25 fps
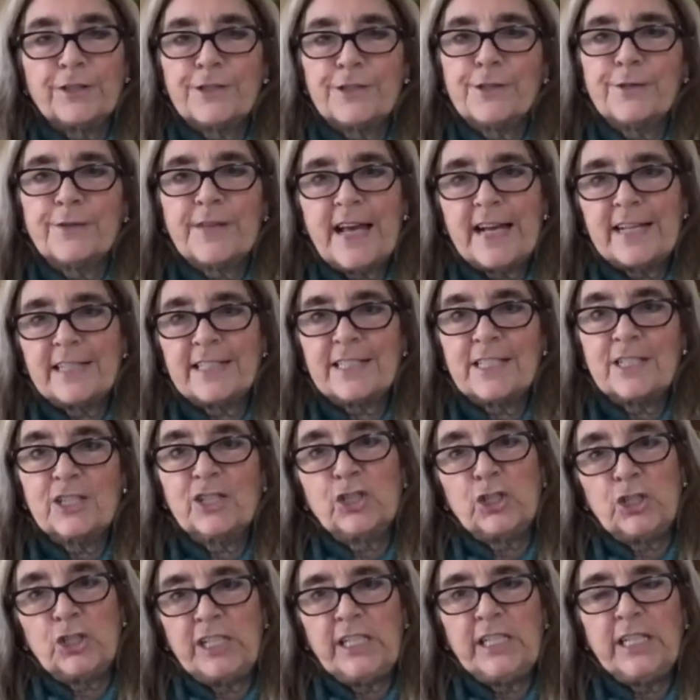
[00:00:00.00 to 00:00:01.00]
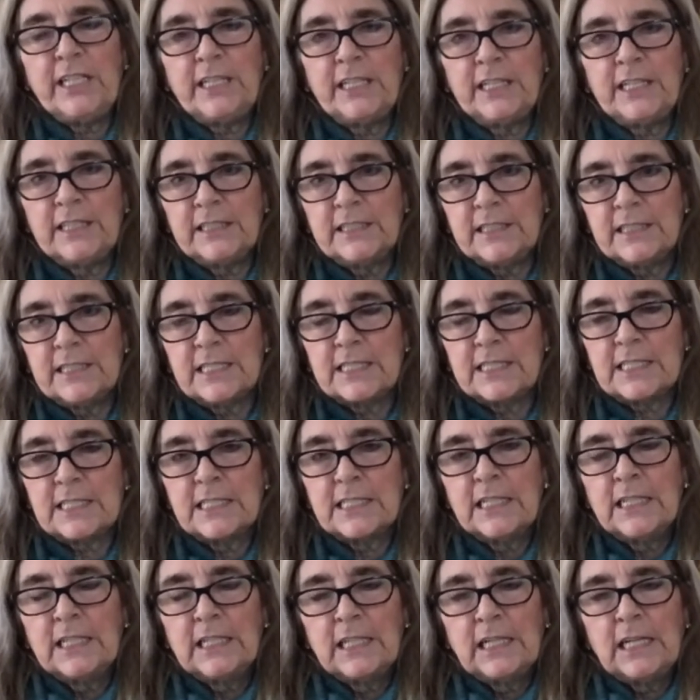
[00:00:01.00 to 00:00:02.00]
So she is
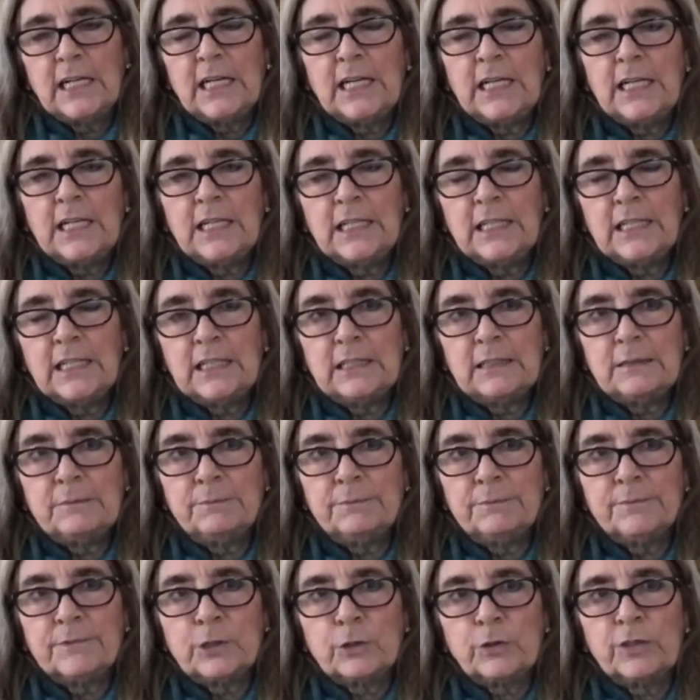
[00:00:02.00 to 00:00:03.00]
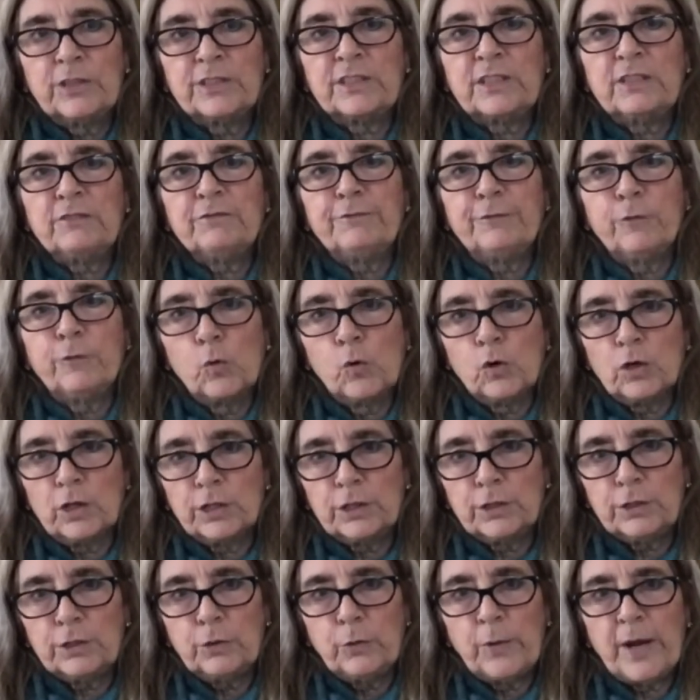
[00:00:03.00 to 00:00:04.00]
Kristen Ford,
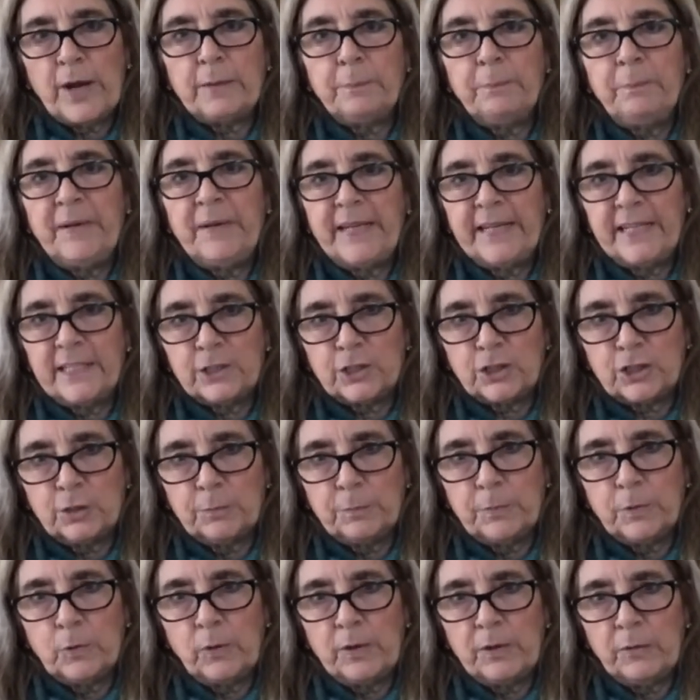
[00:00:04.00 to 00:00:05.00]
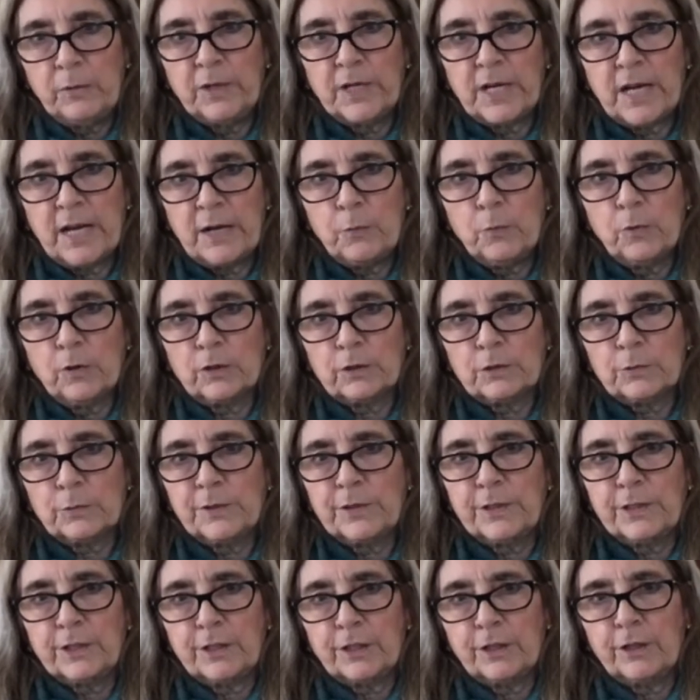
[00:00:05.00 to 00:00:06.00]
who had been at Shibui when I worked
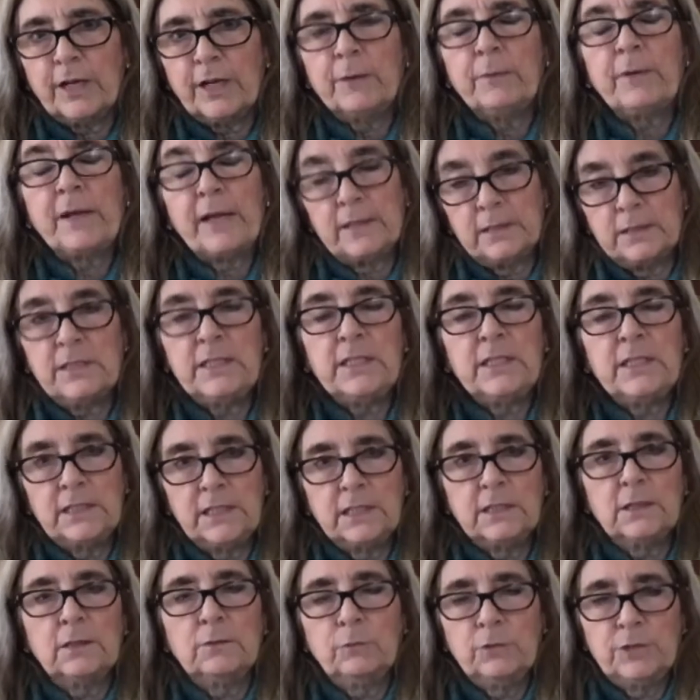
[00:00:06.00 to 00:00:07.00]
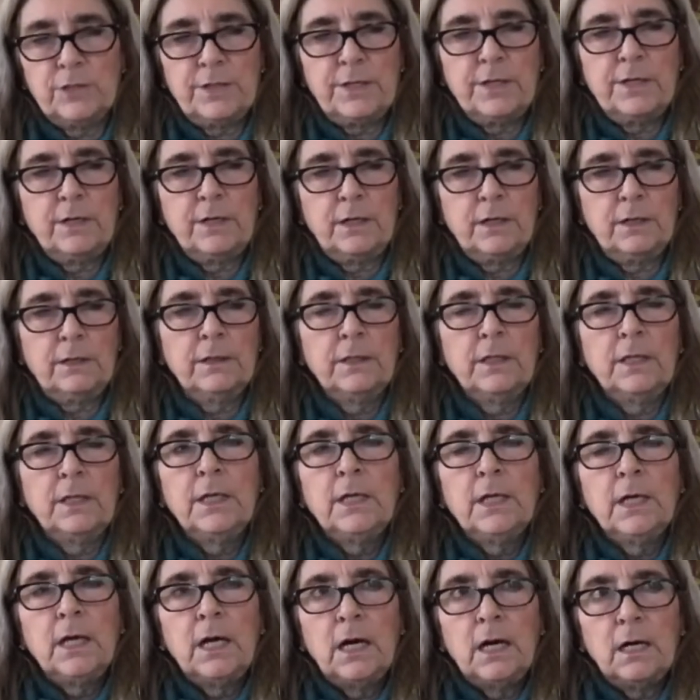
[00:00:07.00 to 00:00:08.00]
with her, and was their
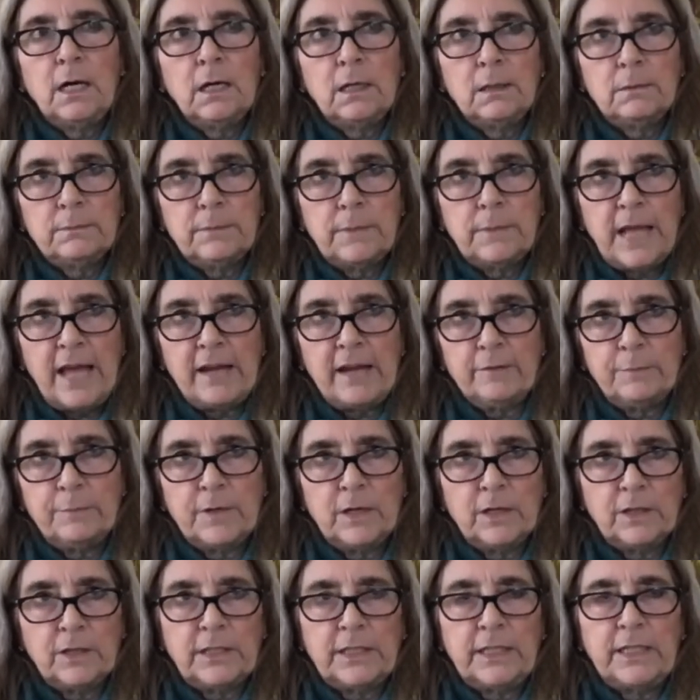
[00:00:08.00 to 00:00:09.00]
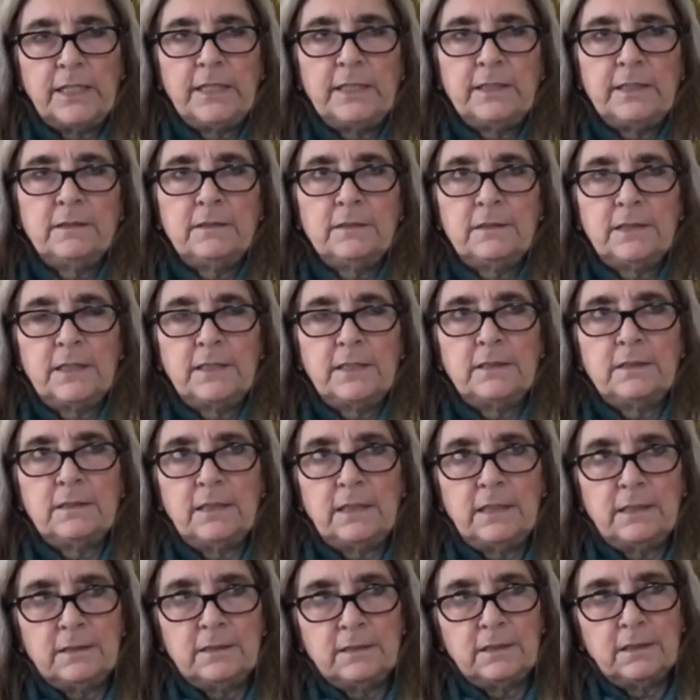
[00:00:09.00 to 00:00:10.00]
head of marketing and
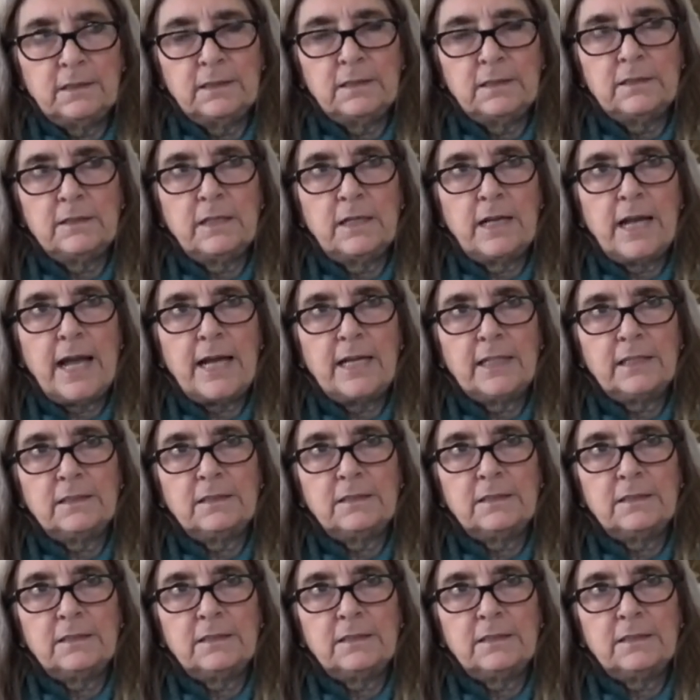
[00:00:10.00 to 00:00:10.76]
at